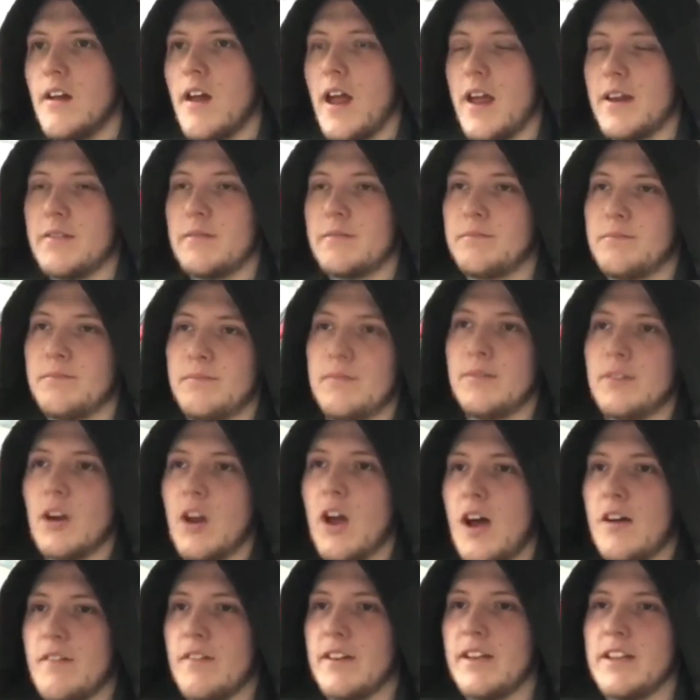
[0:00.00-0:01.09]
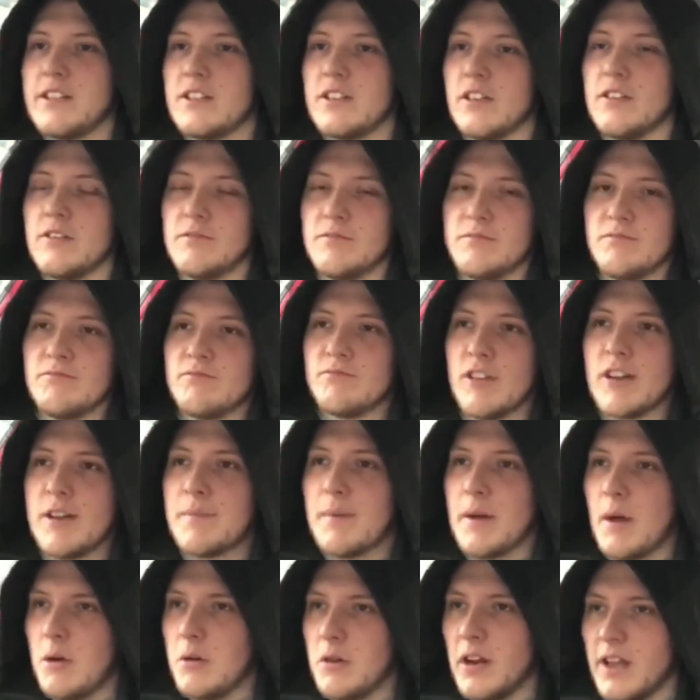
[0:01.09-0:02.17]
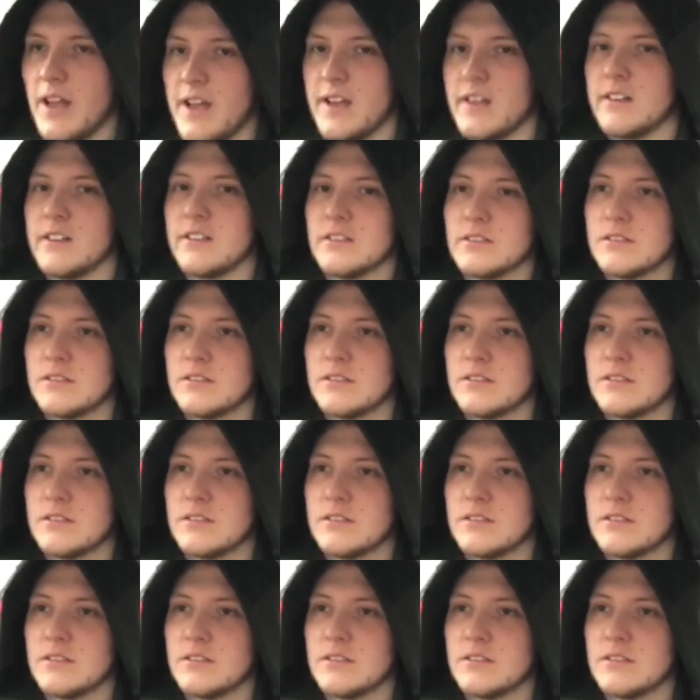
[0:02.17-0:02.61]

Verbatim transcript: And you'll either need to rebuild it